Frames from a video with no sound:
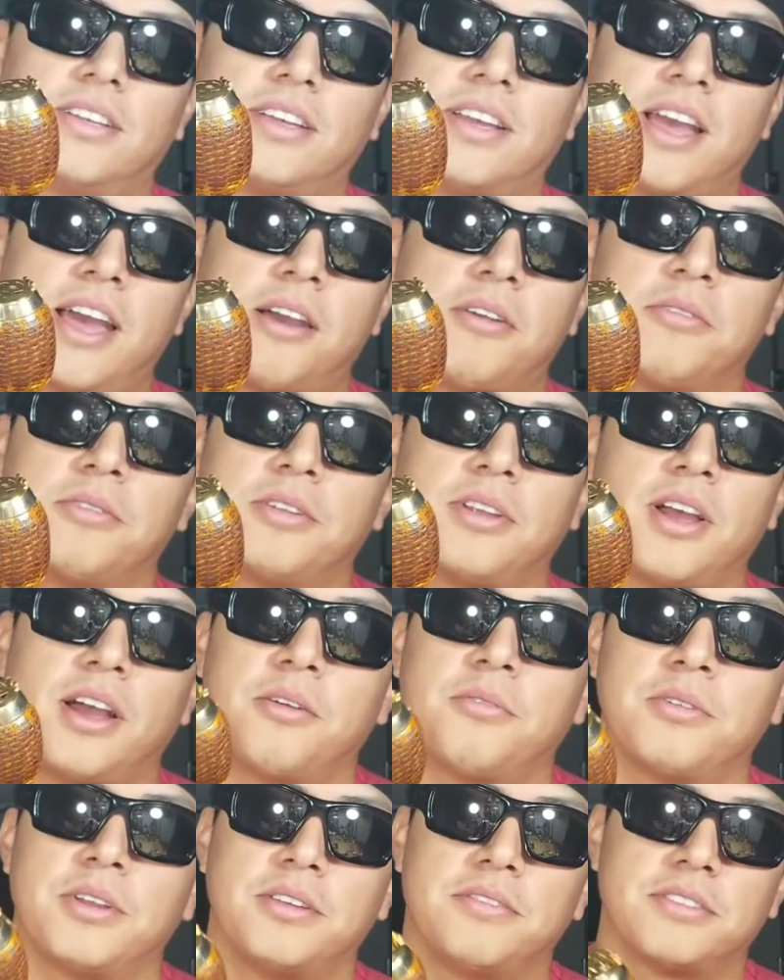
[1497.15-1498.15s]
I
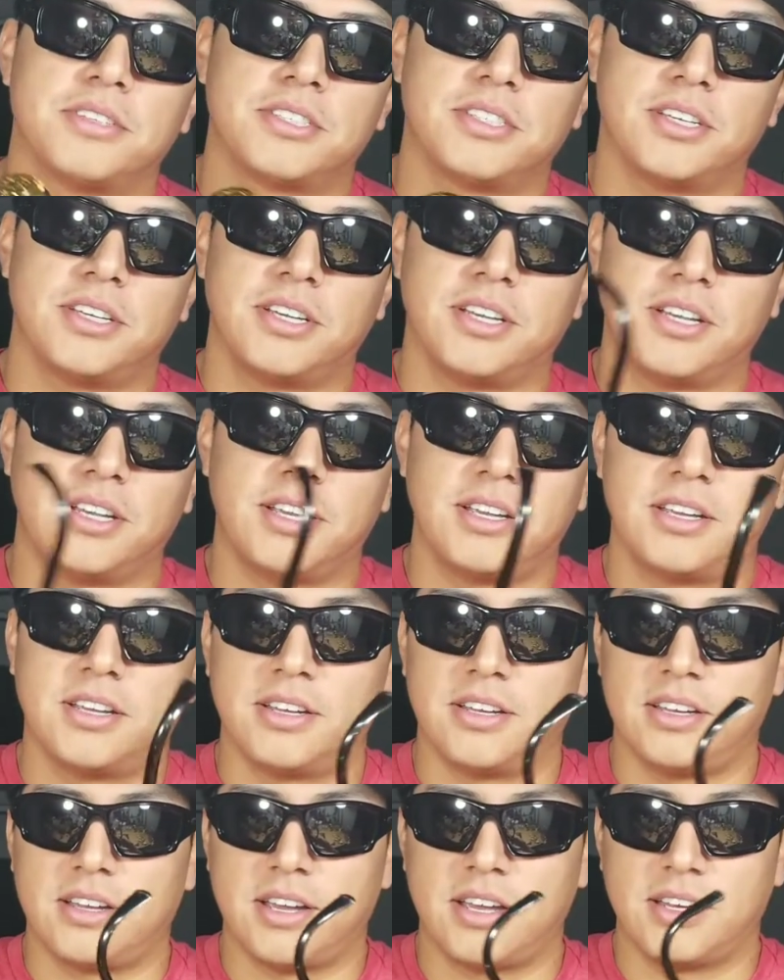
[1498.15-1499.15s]
wouldn't even say
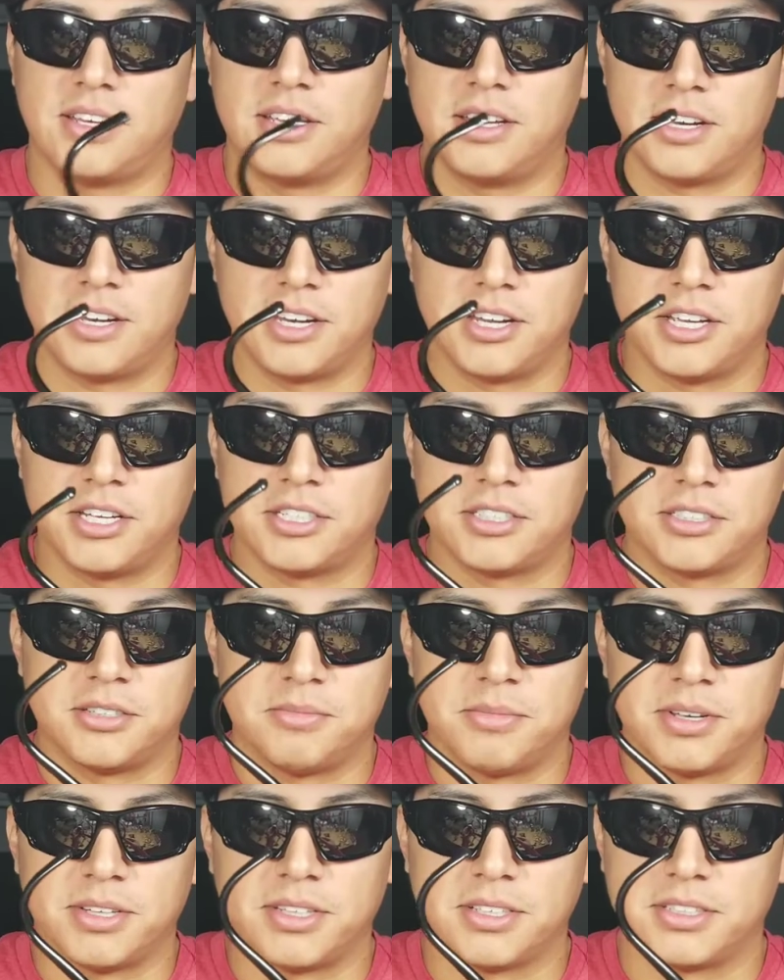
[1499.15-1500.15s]
I'd get an itch to
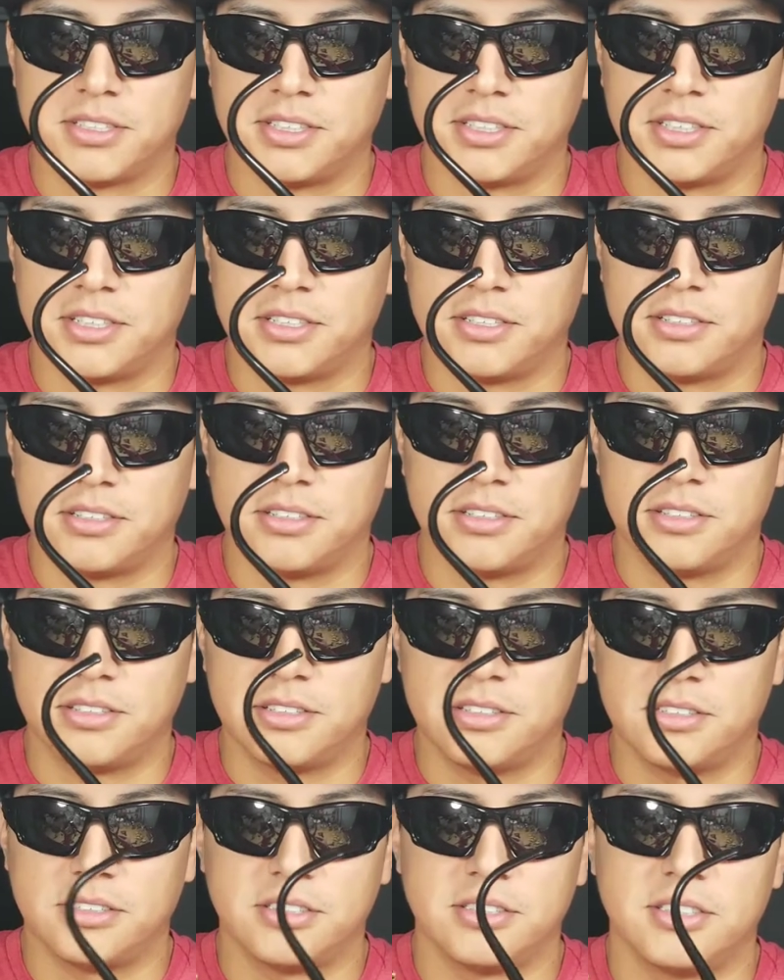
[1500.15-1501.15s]
make this again.
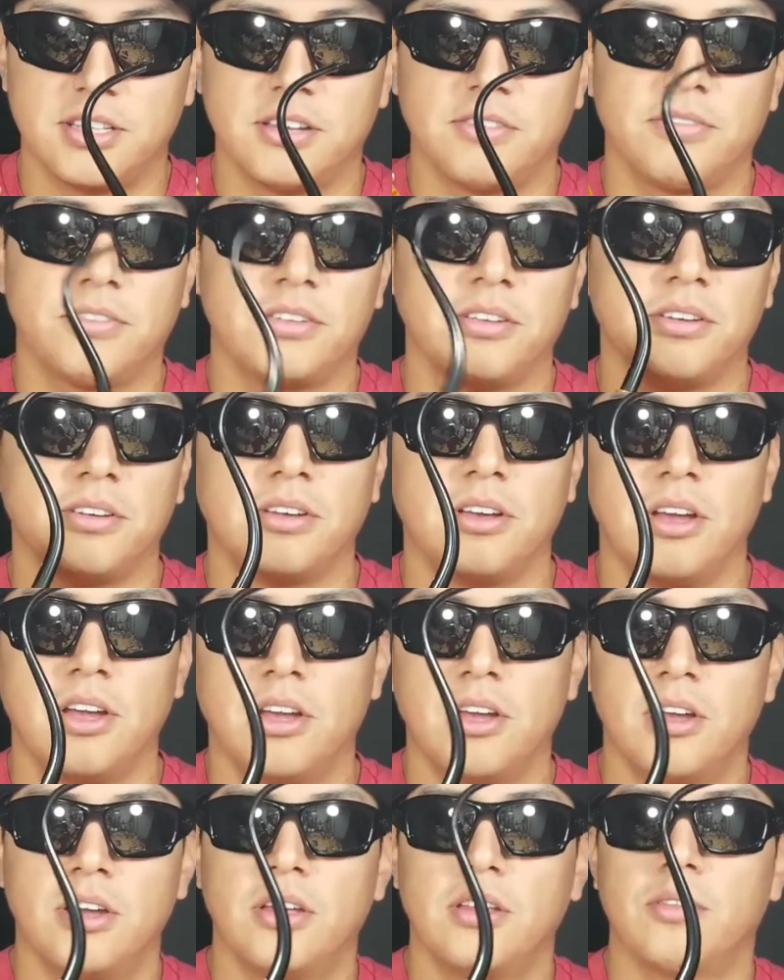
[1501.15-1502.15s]
This is definitely
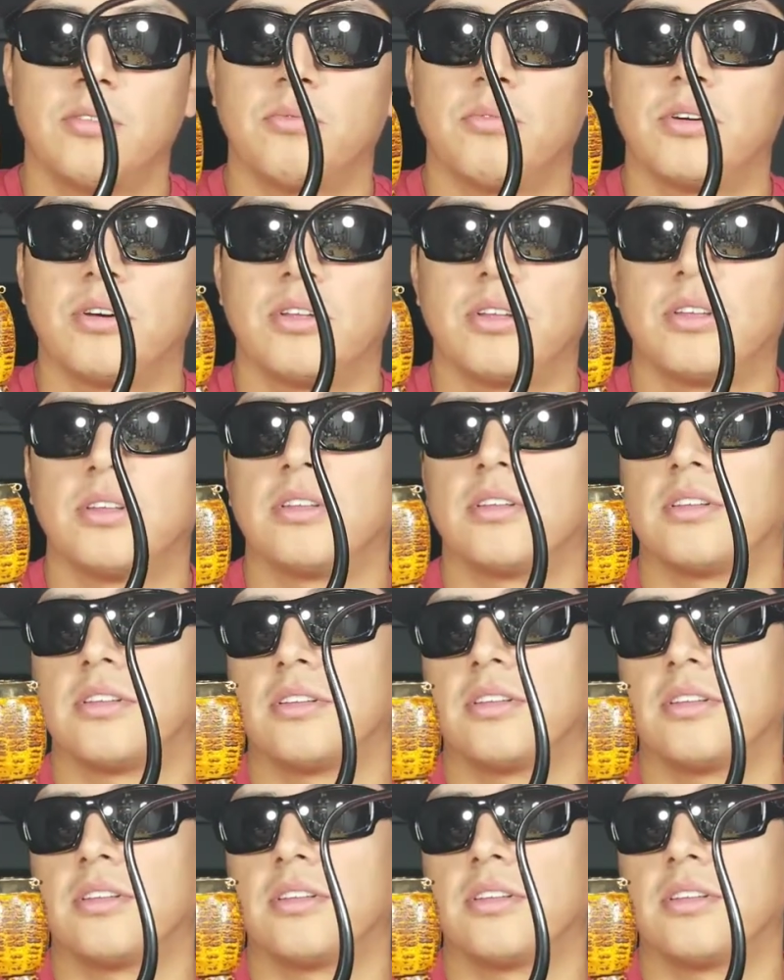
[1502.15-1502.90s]
one